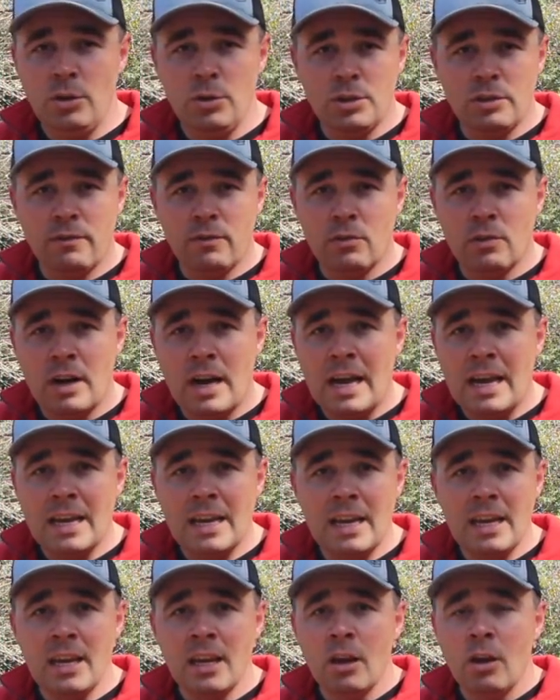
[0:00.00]
Use a
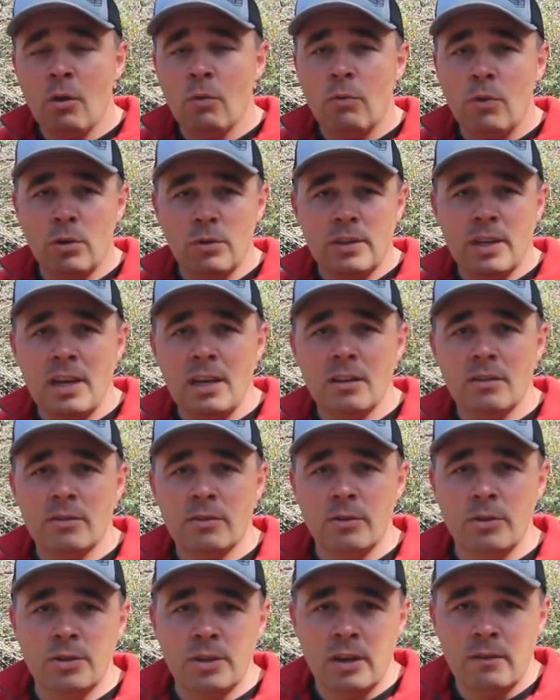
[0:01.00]
variety, rotate
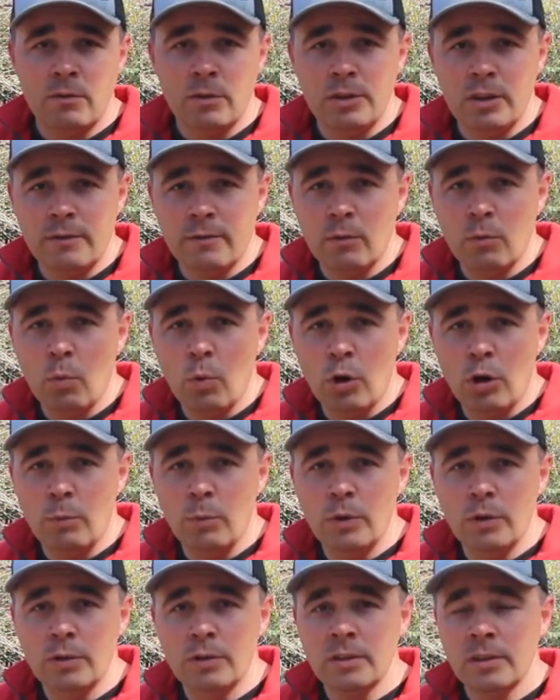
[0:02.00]
through several different
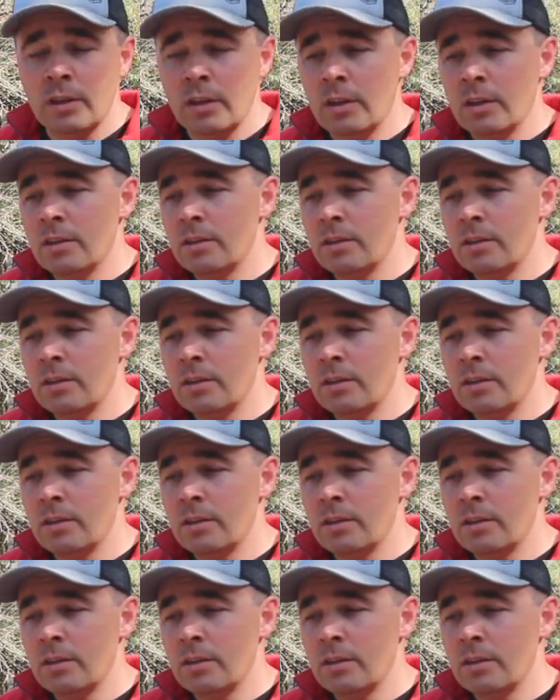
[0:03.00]
wormers